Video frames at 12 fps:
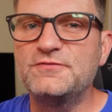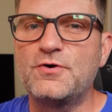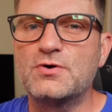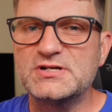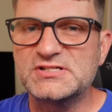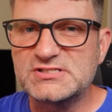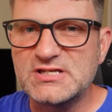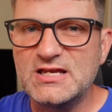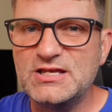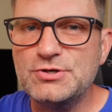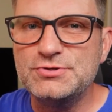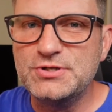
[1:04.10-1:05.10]
forward to
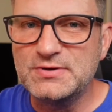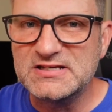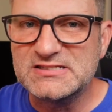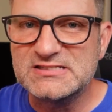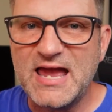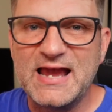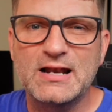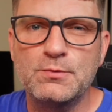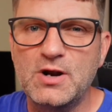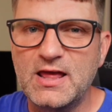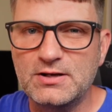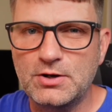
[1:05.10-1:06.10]
seeing you do exactly
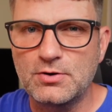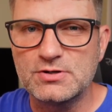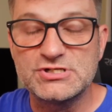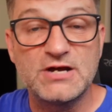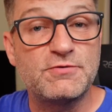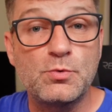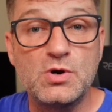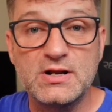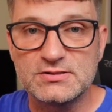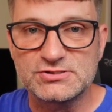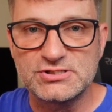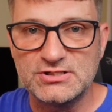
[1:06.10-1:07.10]
what I encourage everyone
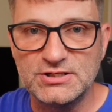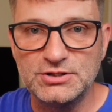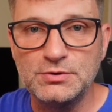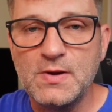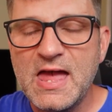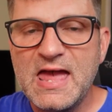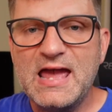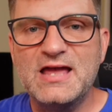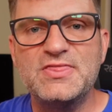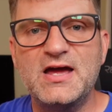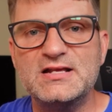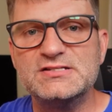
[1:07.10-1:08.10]
else to do,
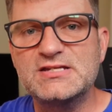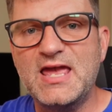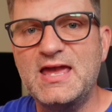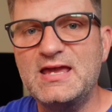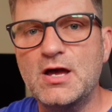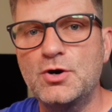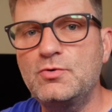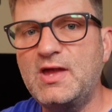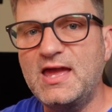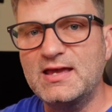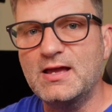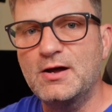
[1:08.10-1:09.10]
and that is K O
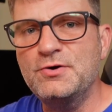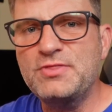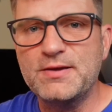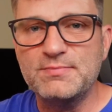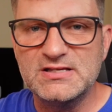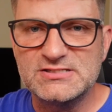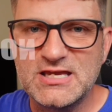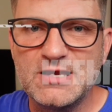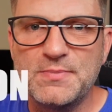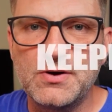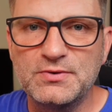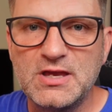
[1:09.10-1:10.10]
K O. That means
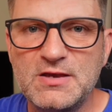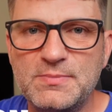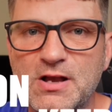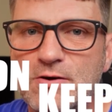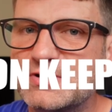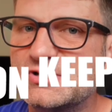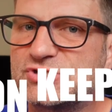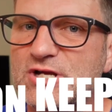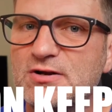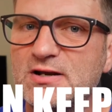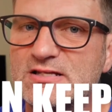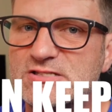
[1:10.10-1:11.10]
keep on keeping on, and
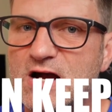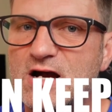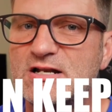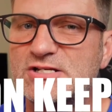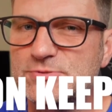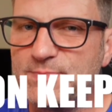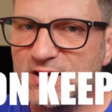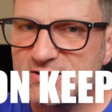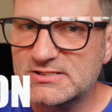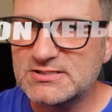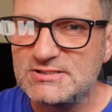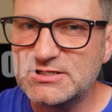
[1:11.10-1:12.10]
certainly, Todd,
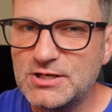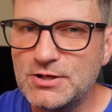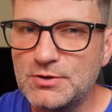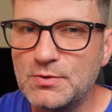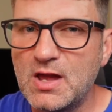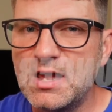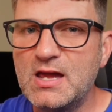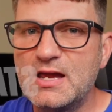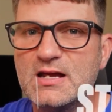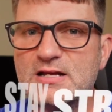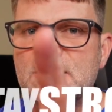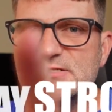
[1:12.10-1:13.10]
especially to you,
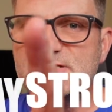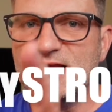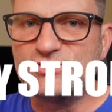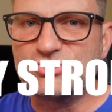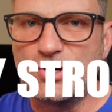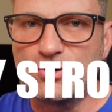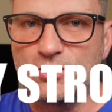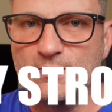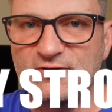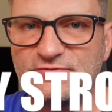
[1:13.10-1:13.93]
stay stronger, my